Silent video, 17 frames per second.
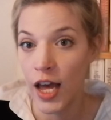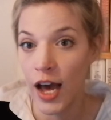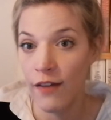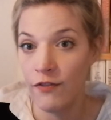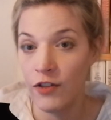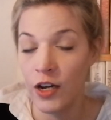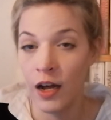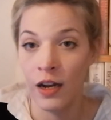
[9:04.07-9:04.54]

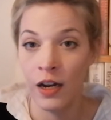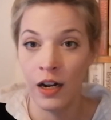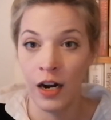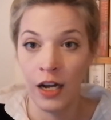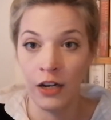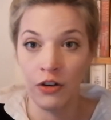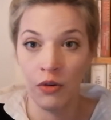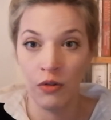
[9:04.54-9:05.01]
have done. And
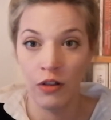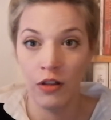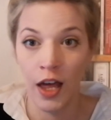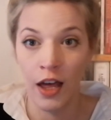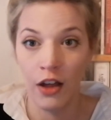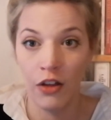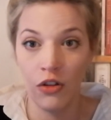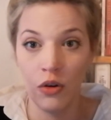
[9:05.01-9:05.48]
I don't
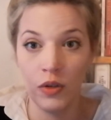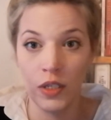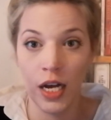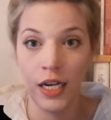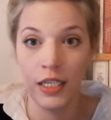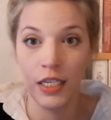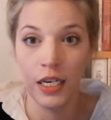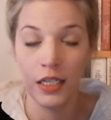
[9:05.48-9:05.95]
think those
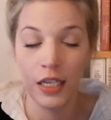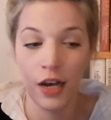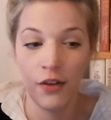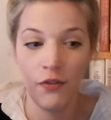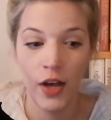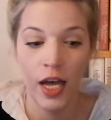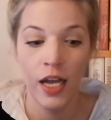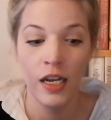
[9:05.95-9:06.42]
ideas
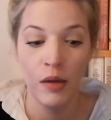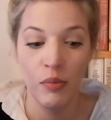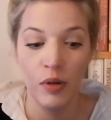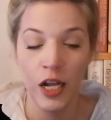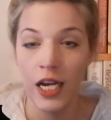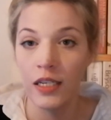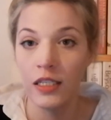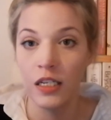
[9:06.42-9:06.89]
have any
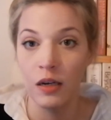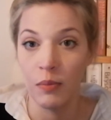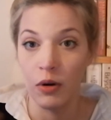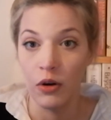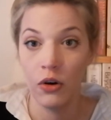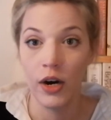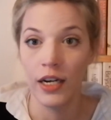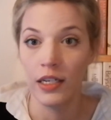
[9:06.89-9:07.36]
place in a
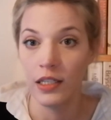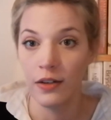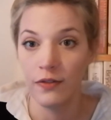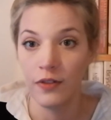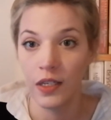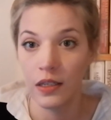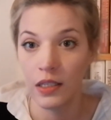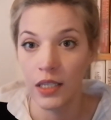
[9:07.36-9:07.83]

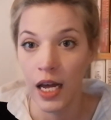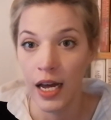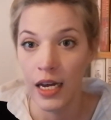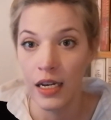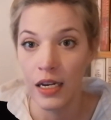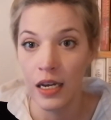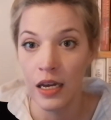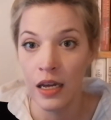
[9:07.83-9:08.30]
progressive
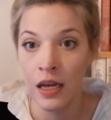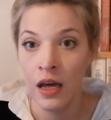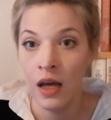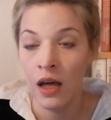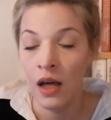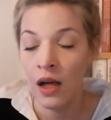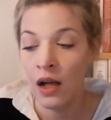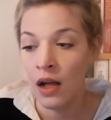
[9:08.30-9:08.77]
society.
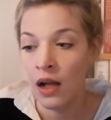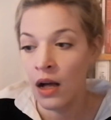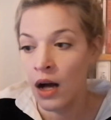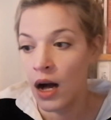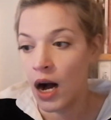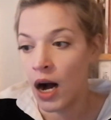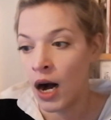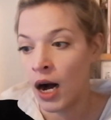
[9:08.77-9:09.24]

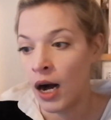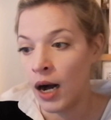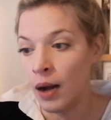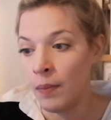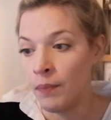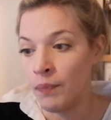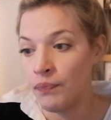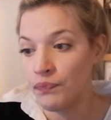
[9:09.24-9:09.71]

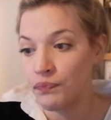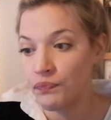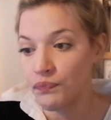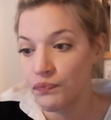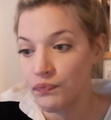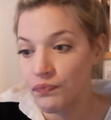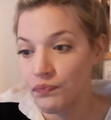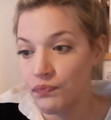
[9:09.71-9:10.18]
Um,
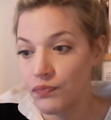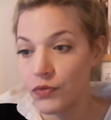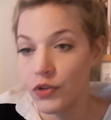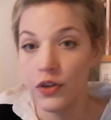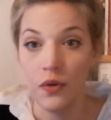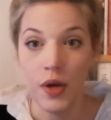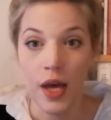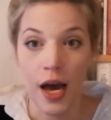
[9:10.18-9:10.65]

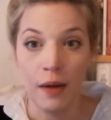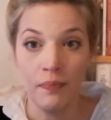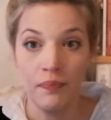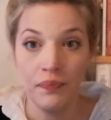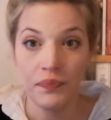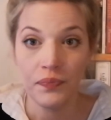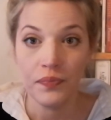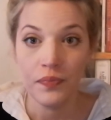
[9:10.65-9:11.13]
so yeah,
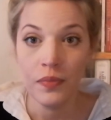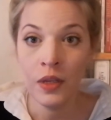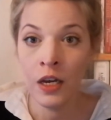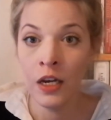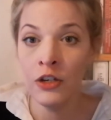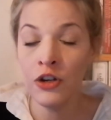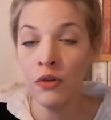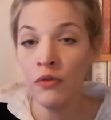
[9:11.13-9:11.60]

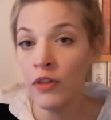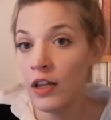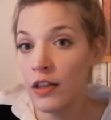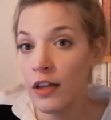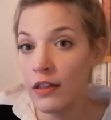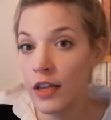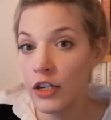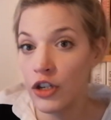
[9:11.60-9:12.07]
I don't think
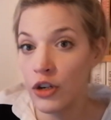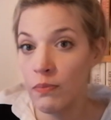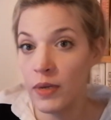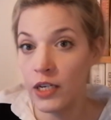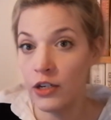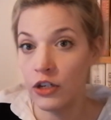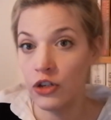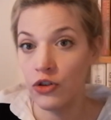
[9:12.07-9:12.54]
that they should
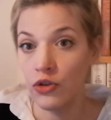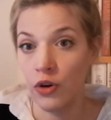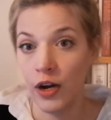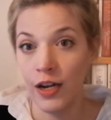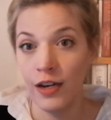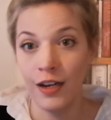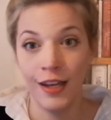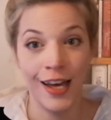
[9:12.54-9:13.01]
be
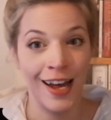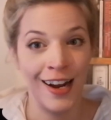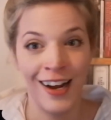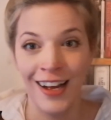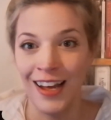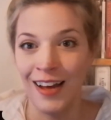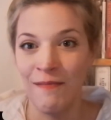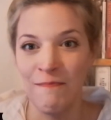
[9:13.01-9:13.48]
destroyed. Again,
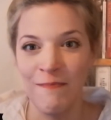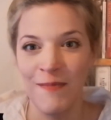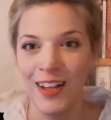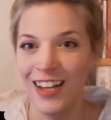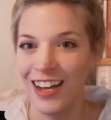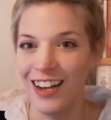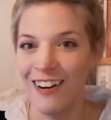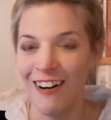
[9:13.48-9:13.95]
I am
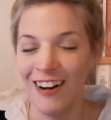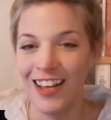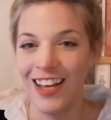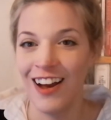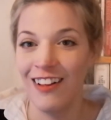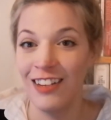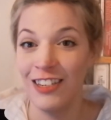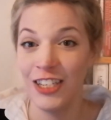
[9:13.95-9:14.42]
an
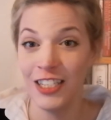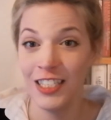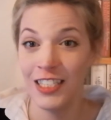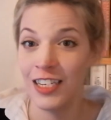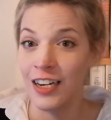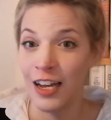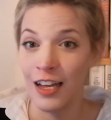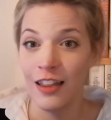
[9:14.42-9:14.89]
archaeologist
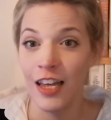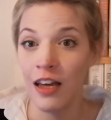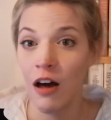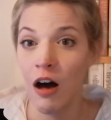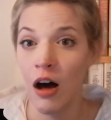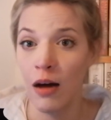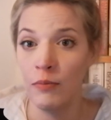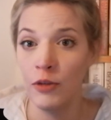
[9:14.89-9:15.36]
and I
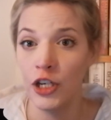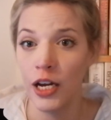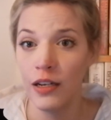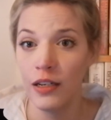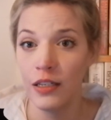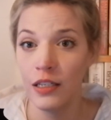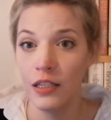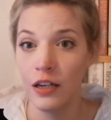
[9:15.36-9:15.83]
think
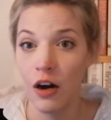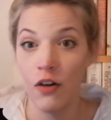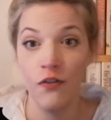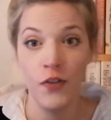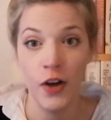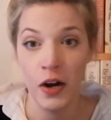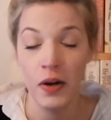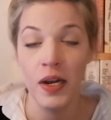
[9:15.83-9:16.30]
objects are
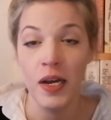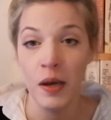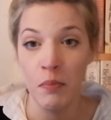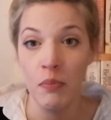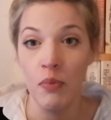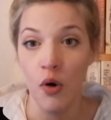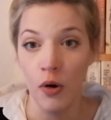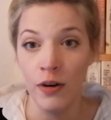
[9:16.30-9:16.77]
very
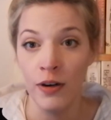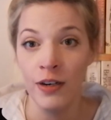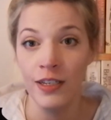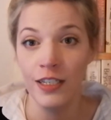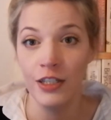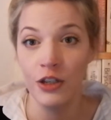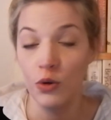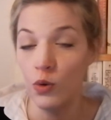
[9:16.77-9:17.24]

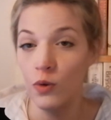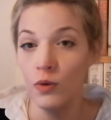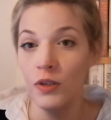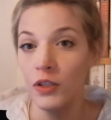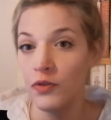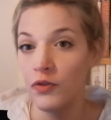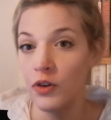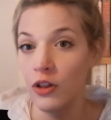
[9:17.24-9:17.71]
important
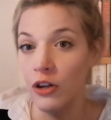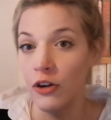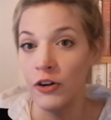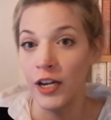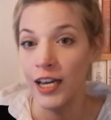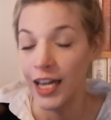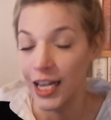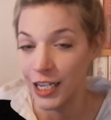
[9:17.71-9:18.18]
tools for
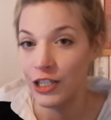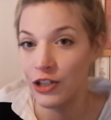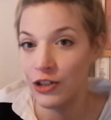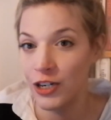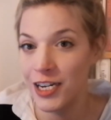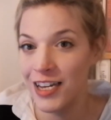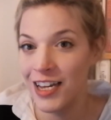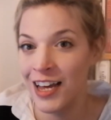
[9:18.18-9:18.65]
learning
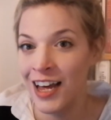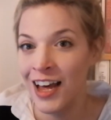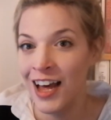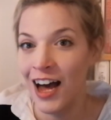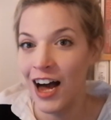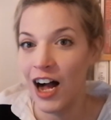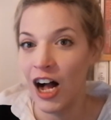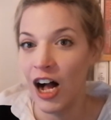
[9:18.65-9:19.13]
history.
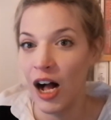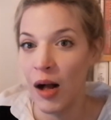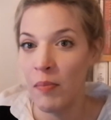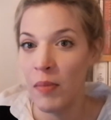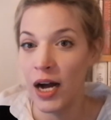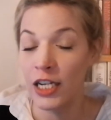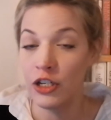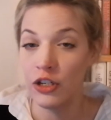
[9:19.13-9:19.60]

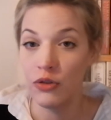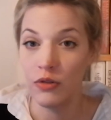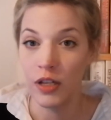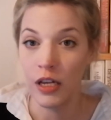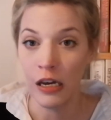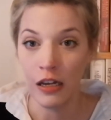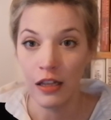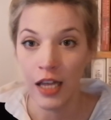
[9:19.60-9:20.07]
Um, I do
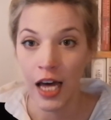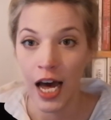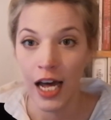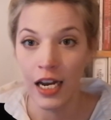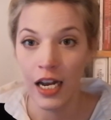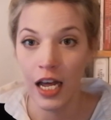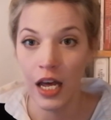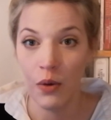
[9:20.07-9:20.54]
think
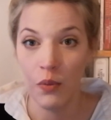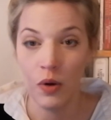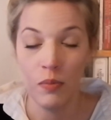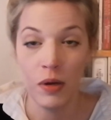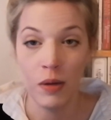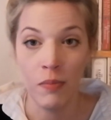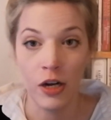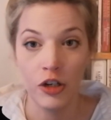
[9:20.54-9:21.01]
that it would
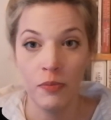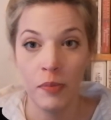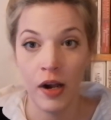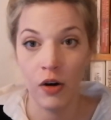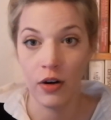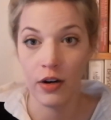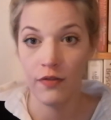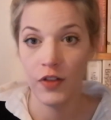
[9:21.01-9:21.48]
be much
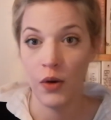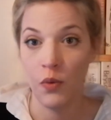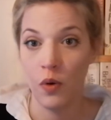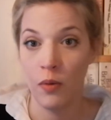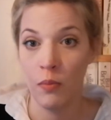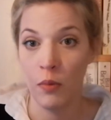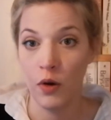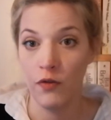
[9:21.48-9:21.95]
better if they
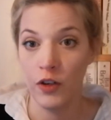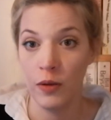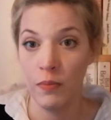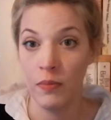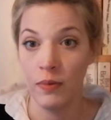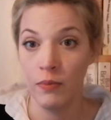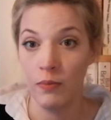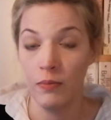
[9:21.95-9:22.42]
were moved
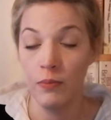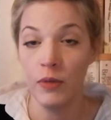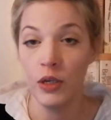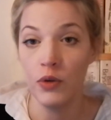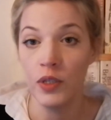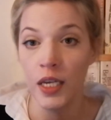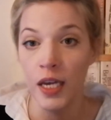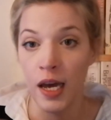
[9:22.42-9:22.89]
to
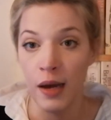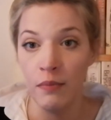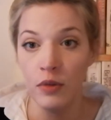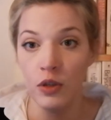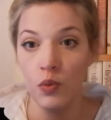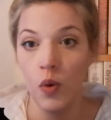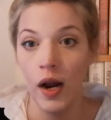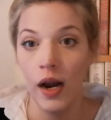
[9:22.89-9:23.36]

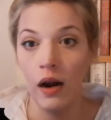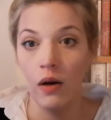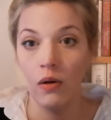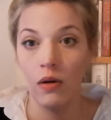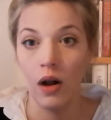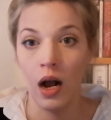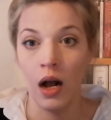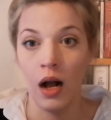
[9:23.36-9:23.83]
museums
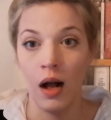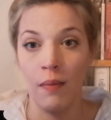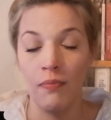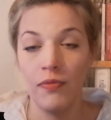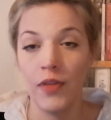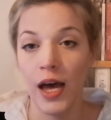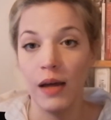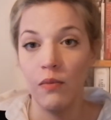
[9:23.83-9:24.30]
where
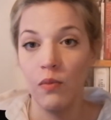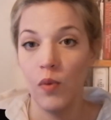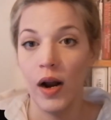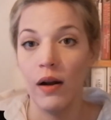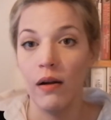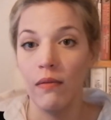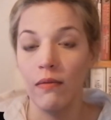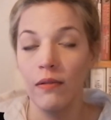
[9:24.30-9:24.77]
um, that
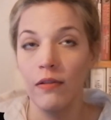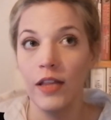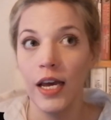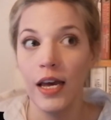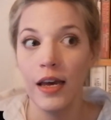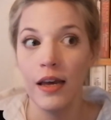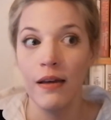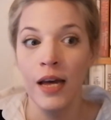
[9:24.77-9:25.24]
where
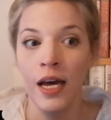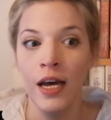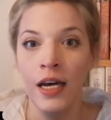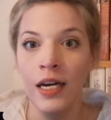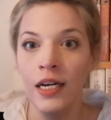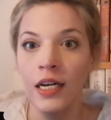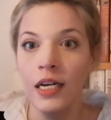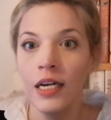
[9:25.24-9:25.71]
they
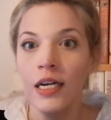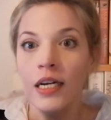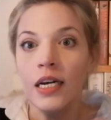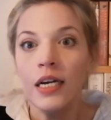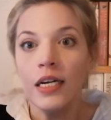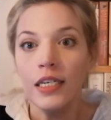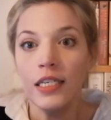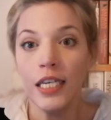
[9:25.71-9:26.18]

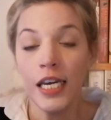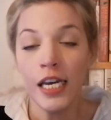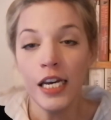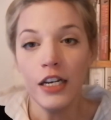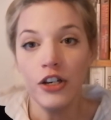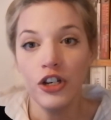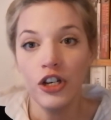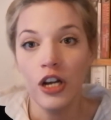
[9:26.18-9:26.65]

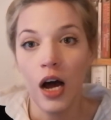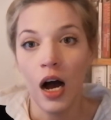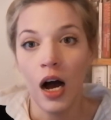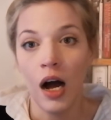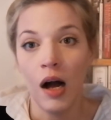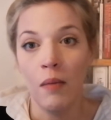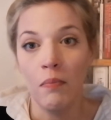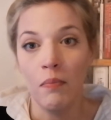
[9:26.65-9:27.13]
teach
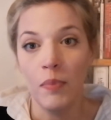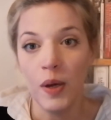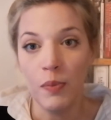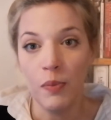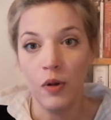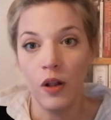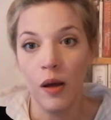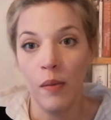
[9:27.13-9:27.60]
um,
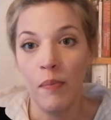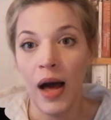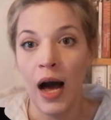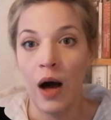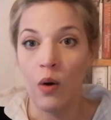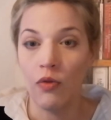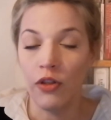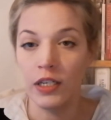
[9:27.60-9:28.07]
people
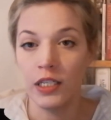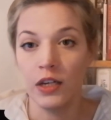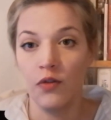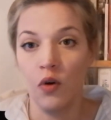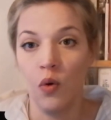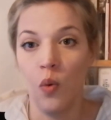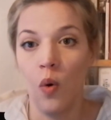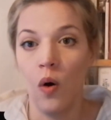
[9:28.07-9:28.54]
about the
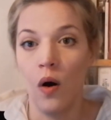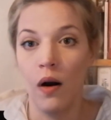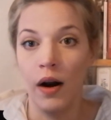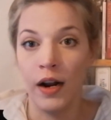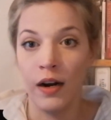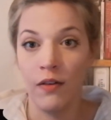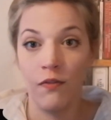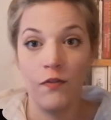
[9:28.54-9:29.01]
Civil War
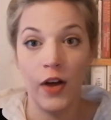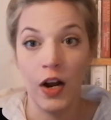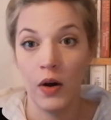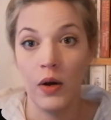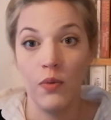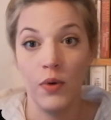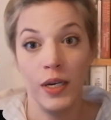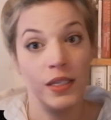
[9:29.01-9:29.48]
and
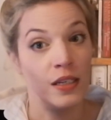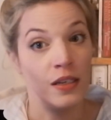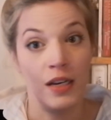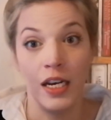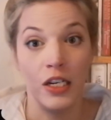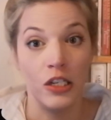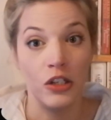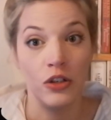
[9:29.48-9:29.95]
very recent
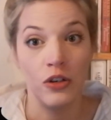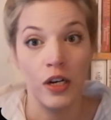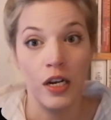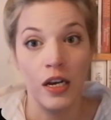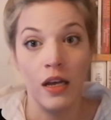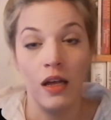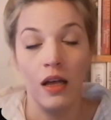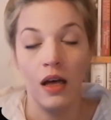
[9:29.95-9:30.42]

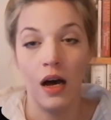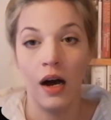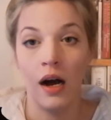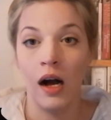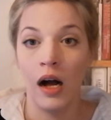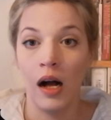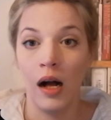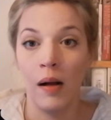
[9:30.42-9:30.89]
history
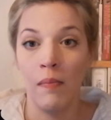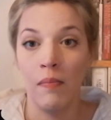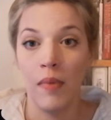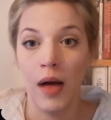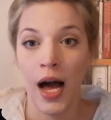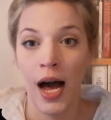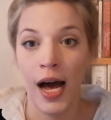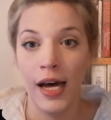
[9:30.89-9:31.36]
um,
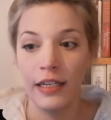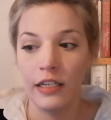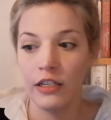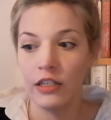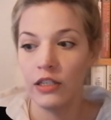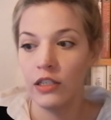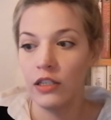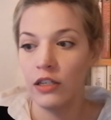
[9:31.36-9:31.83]

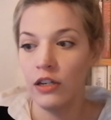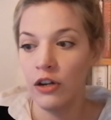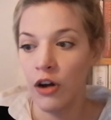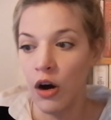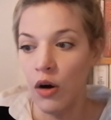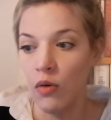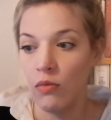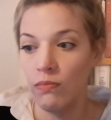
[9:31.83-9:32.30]
and you
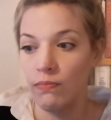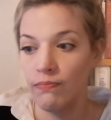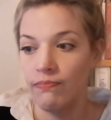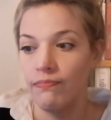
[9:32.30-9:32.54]
know